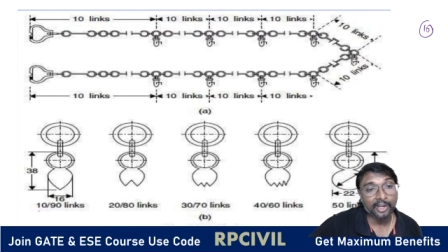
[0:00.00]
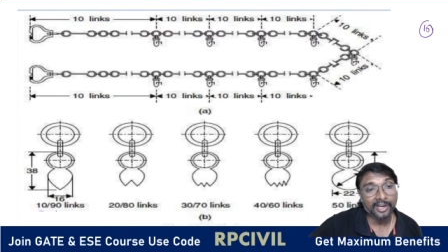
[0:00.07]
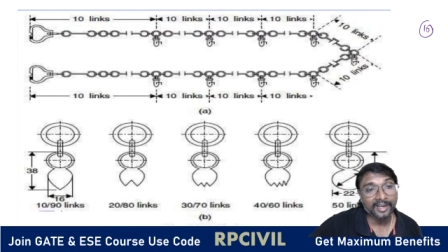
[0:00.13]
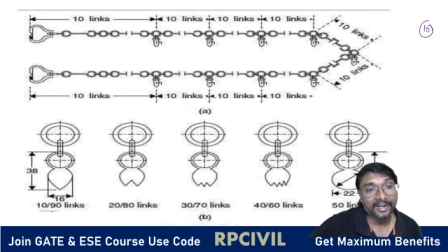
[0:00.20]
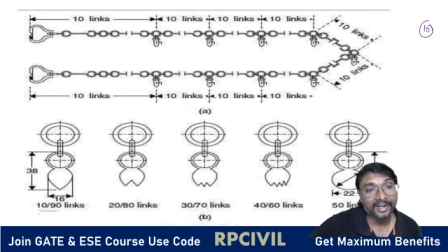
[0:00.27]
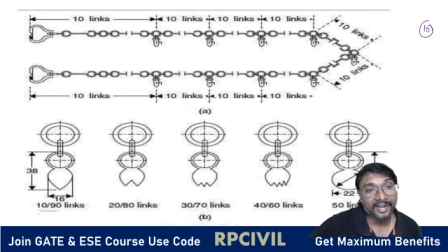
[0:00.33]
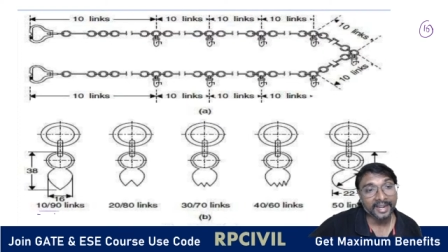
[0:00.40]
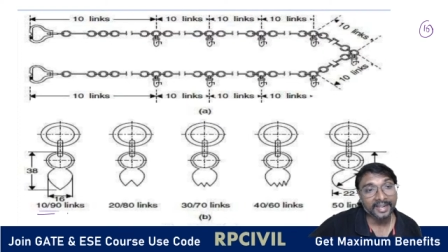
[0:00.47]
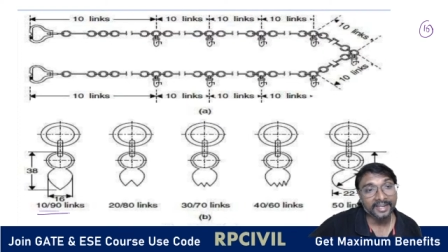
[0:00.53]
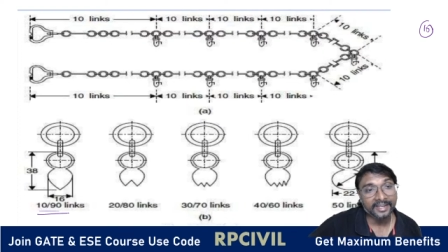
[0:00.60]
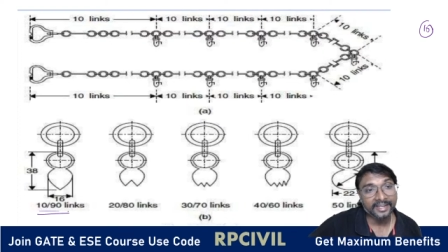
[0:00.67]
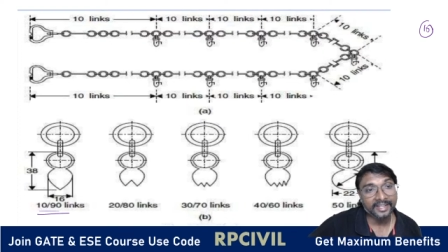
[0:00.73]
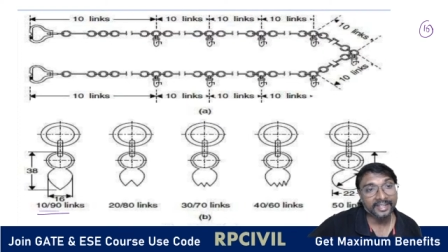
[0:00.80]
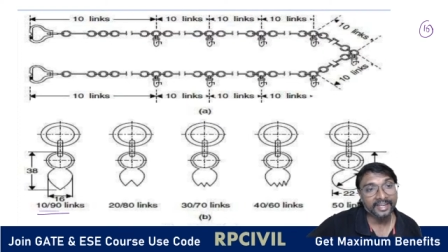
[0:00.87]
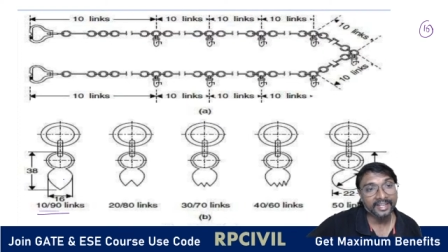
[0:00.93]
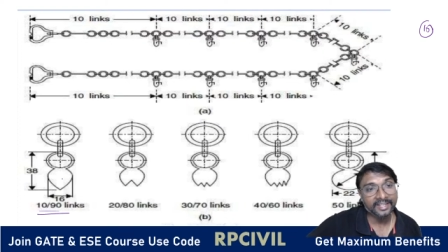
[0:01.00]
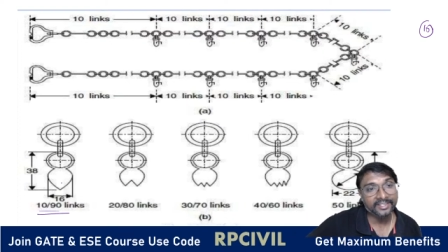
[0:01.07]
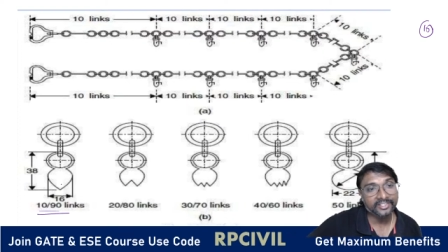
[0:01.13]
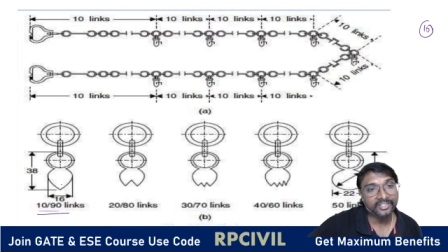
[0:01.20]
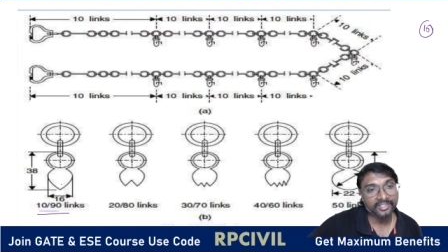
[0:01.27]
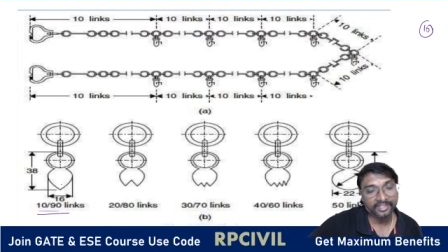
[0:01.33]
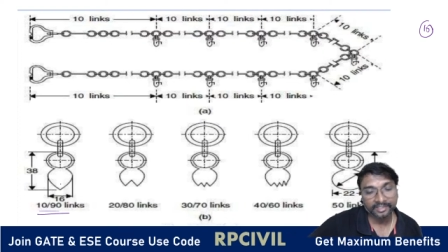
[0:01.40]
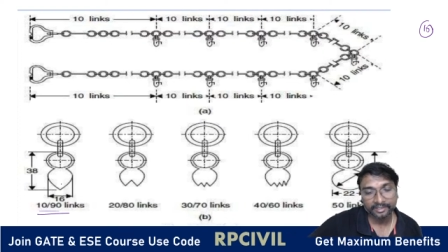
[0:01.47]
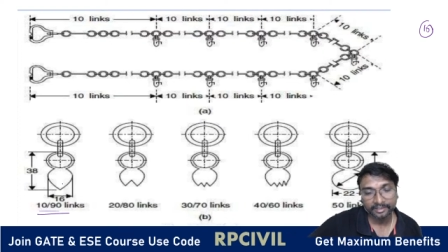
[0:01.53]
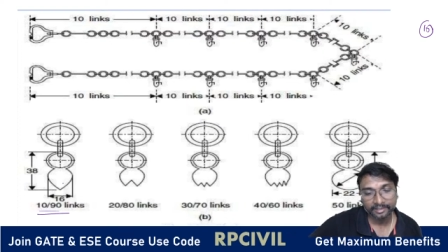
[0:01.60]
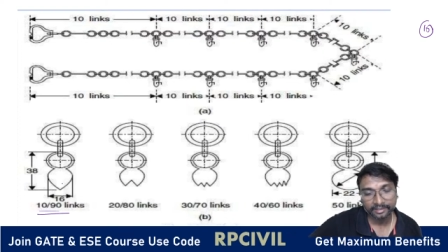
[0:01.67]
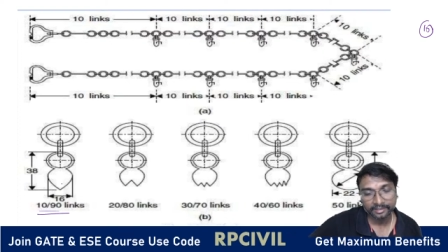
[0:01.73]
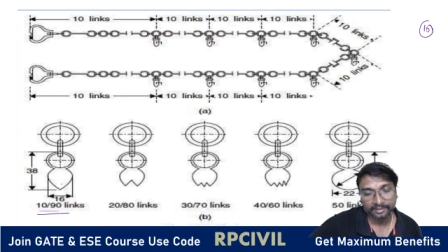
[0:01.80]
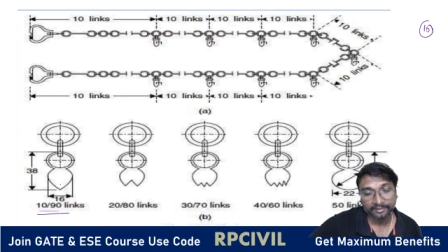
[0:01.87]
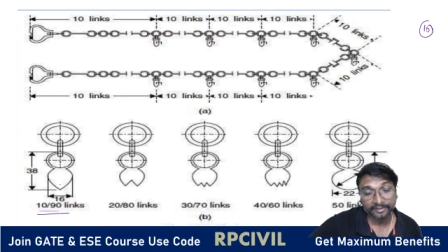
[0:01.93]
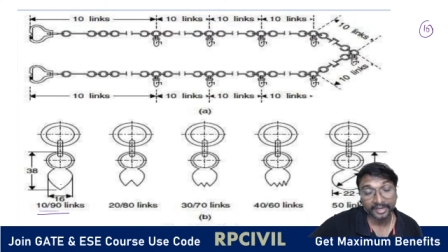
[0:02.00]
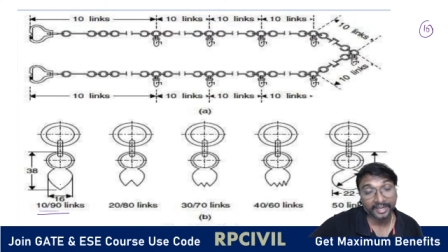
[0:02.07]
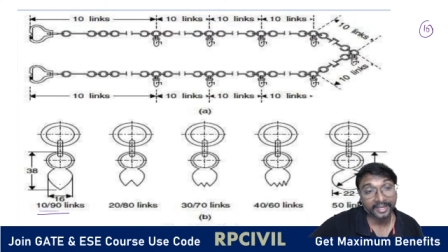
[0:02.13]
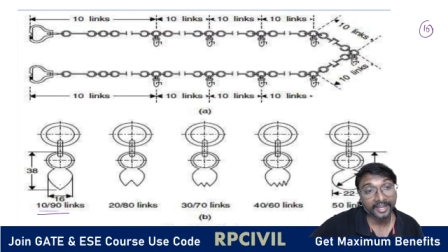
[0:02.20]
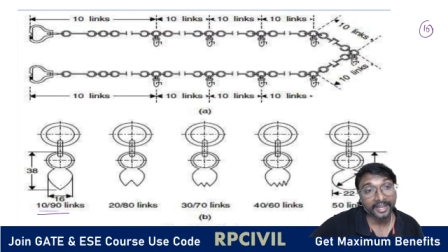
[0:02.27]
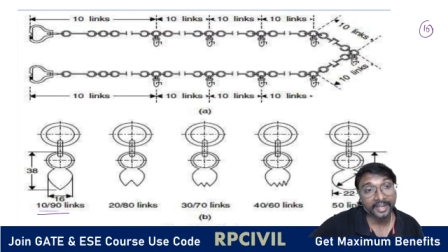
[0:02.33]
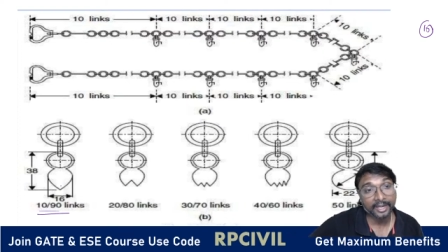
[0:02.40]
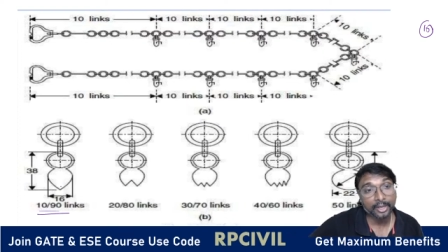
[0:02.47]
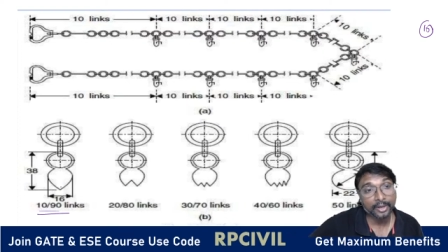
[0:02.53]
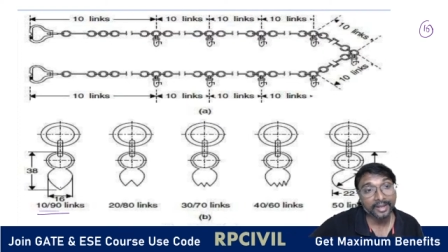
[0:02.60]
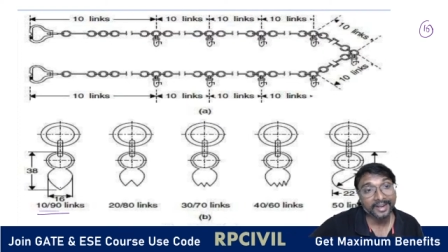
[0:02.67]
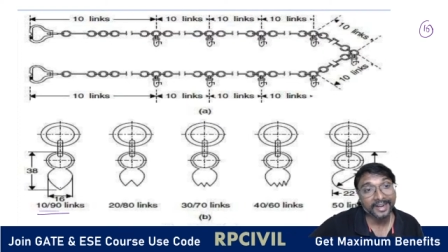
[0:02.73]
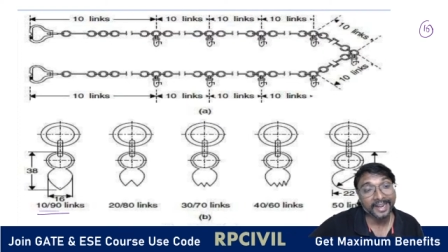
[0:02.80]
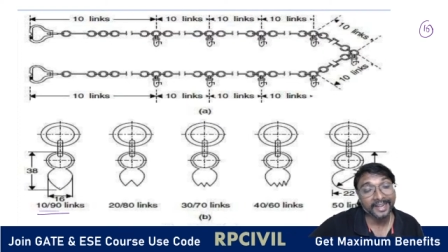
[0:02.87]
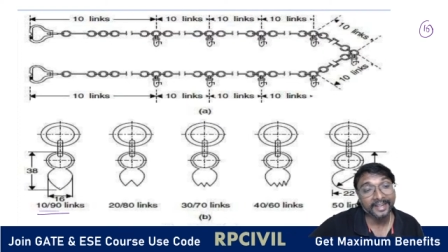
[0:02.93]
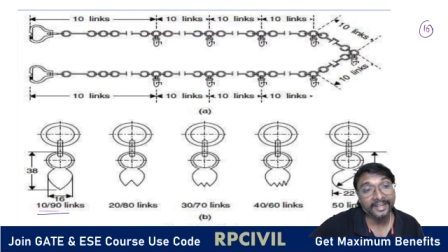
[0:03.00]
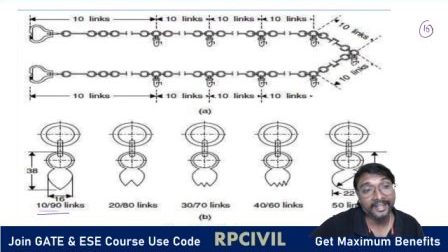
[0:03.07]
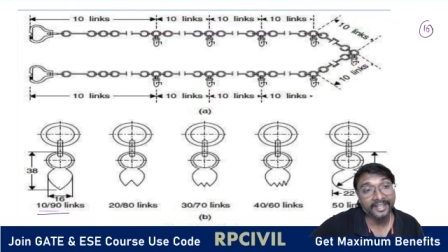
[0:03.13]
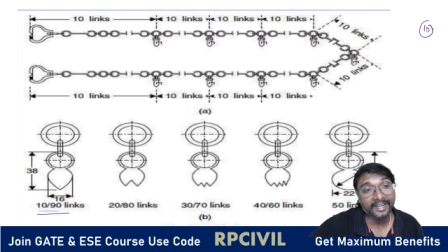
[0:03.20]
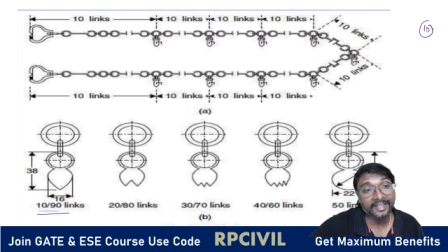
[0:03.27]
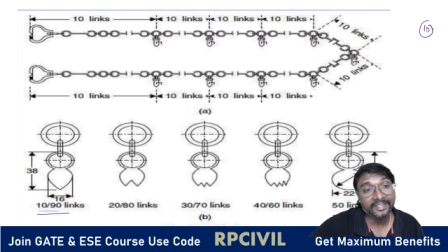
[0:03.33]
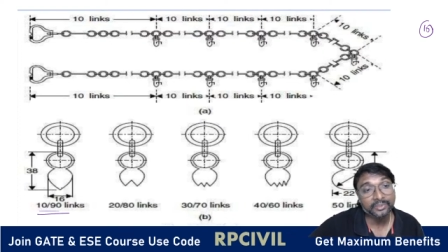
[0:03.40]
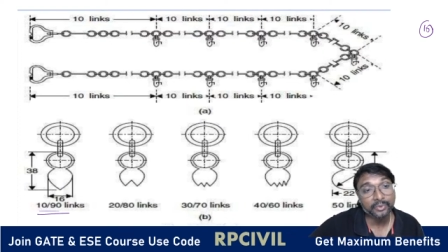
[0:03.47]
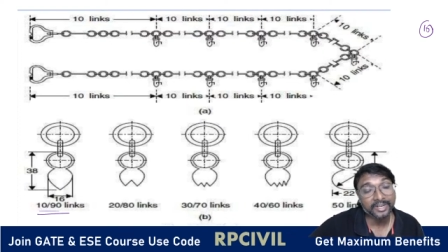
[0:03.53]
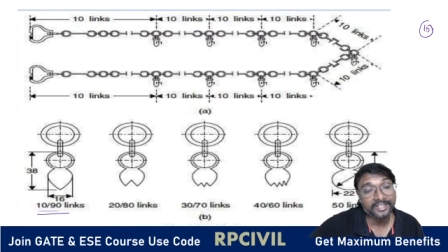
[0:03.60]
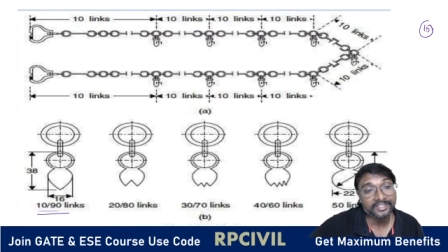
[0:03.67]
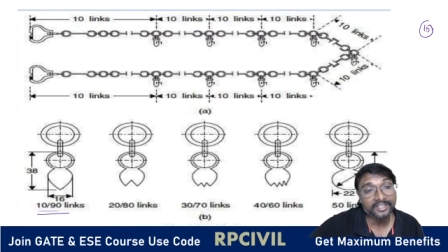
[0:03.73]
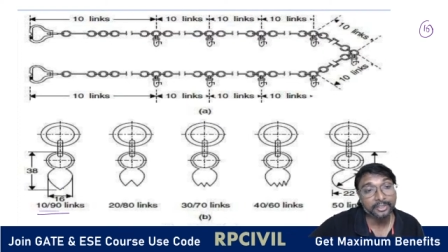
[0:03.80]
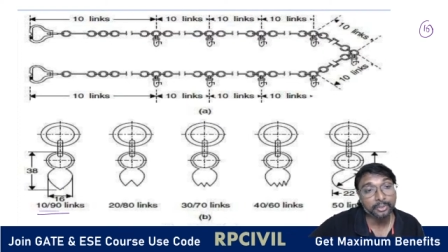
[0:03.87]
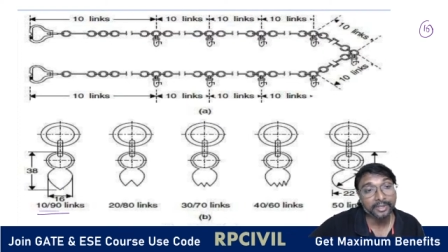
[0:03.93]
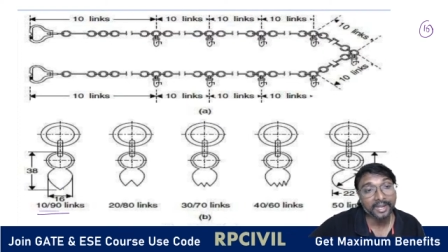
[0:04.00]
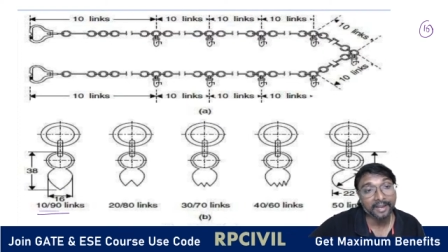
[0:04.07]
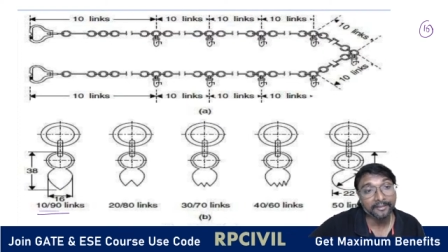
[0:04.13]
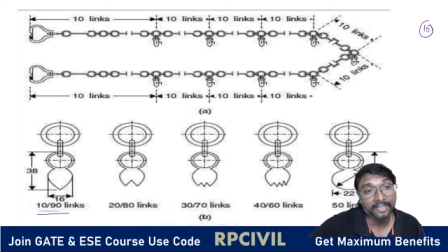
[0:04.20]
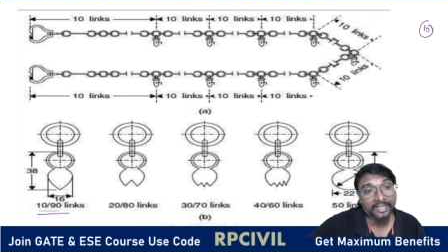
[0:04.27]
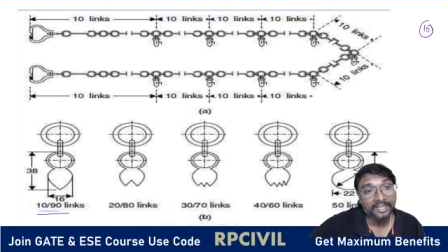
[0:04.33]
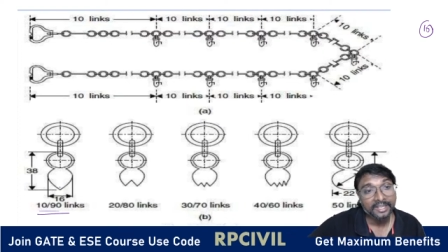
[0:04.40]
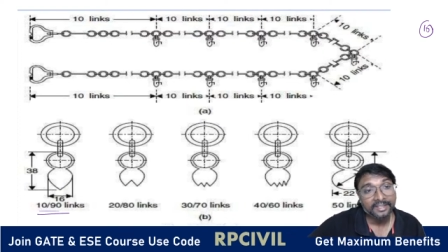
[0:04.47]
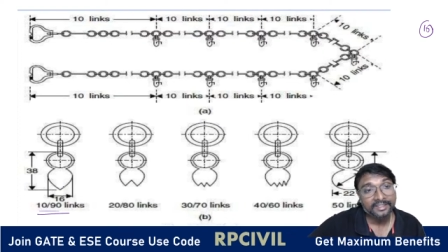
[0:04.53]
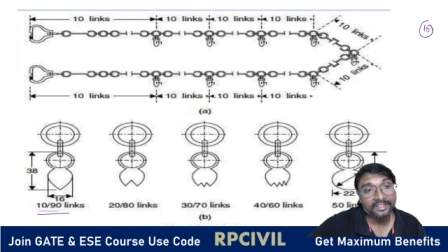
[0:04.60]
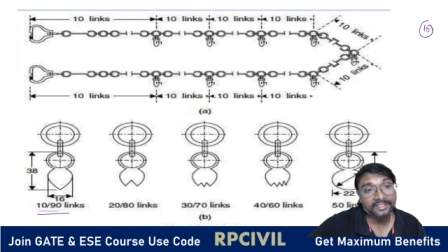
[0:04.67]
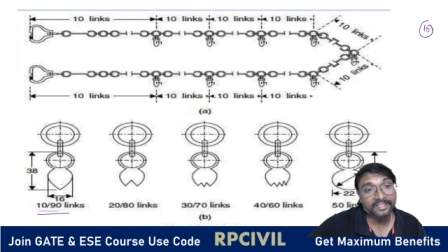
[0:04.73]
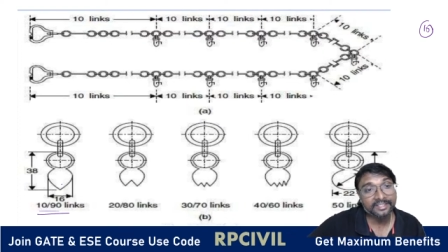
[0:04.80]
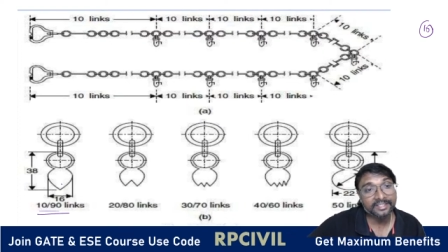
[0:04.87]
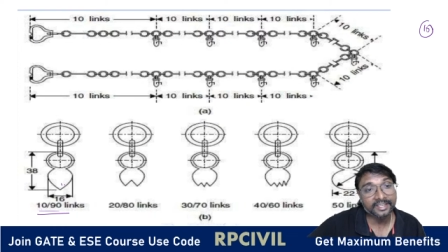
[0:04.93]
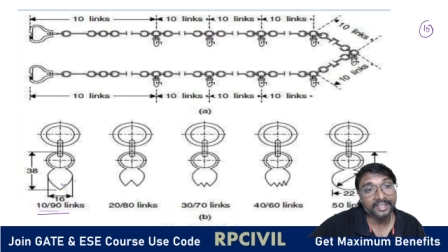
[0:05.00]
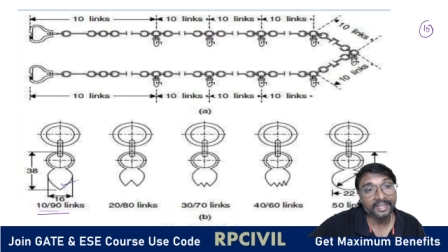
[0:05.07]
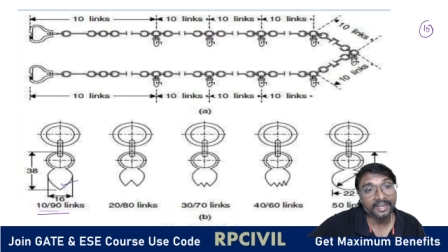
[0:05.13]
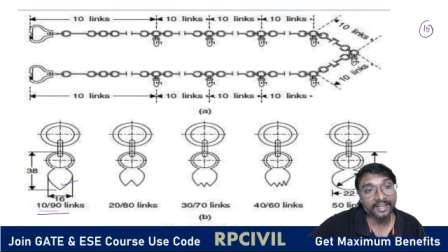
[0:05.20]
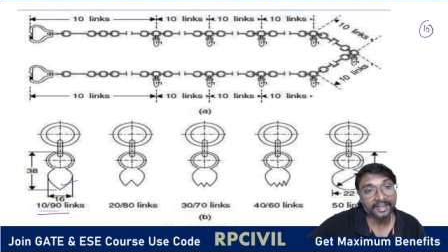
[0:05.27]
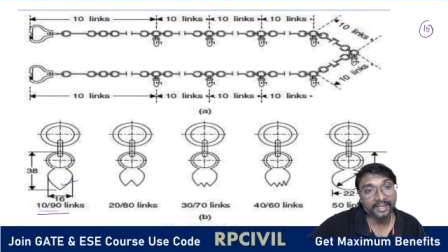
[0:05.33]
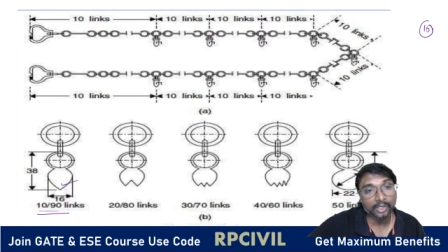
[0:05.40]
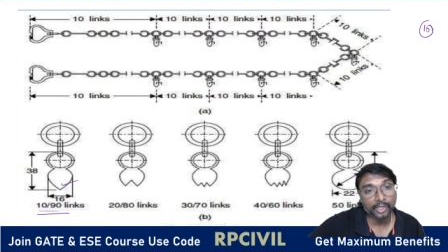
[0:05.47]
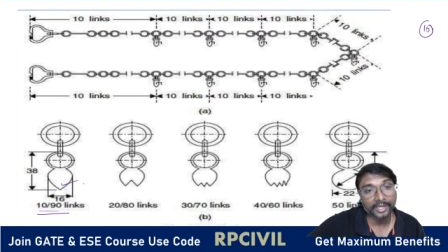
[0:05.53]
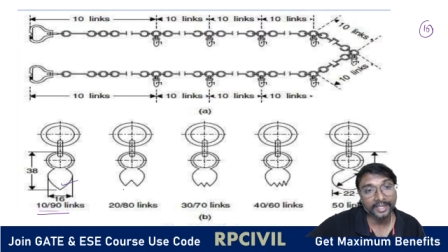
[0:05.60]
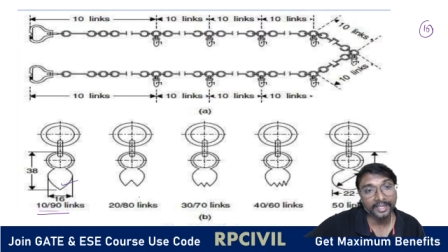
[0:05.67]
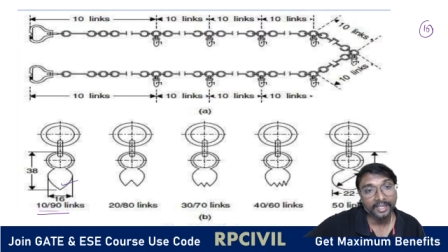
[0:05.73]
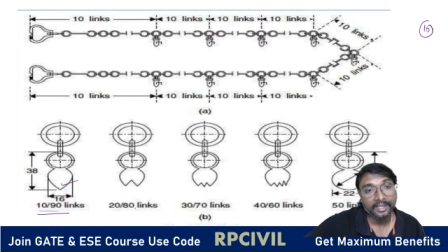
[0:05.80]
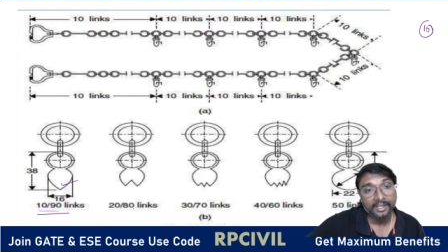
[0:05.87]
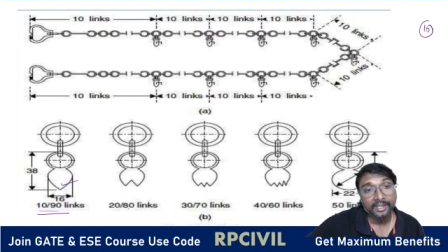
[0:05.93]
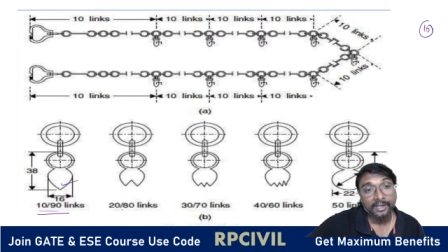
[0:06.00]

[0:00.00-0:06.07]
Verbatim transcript: or 90 links, for 10 or 90 links, what is that you are having? This is single leg tally.